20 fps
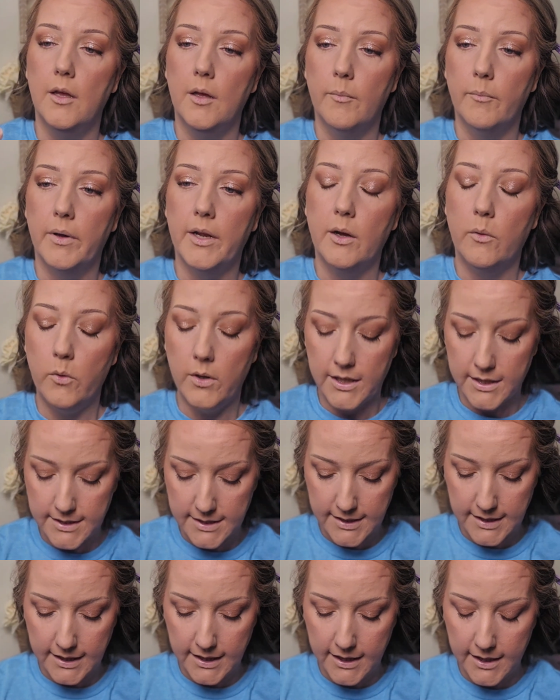But I want to
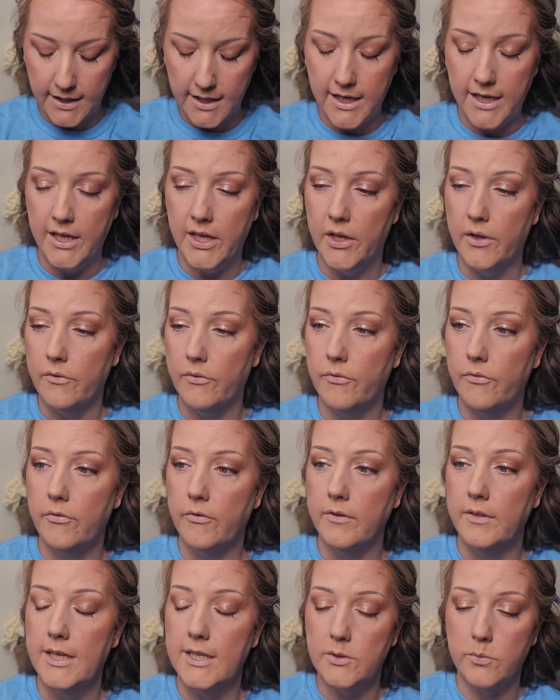see if
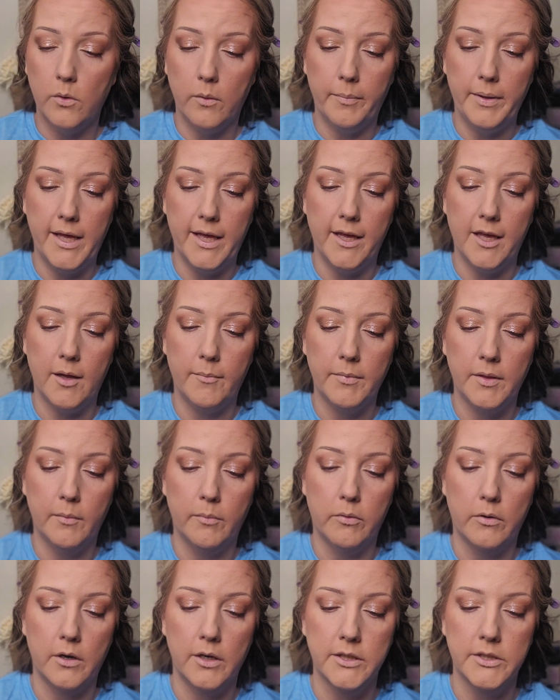this will pick up the
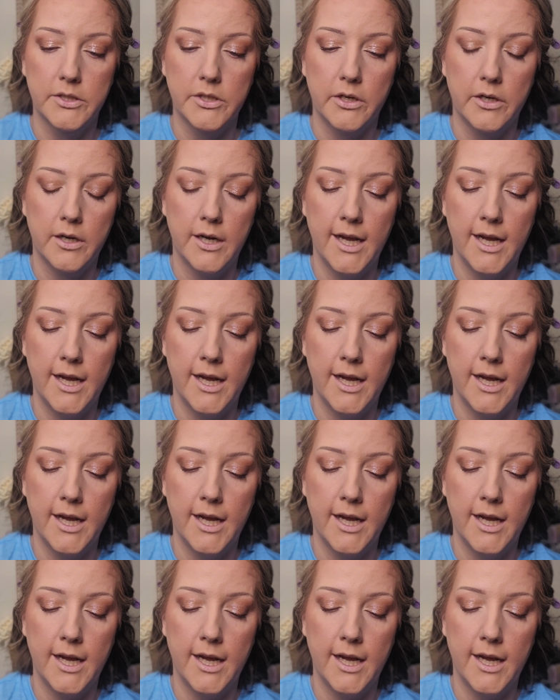bronzer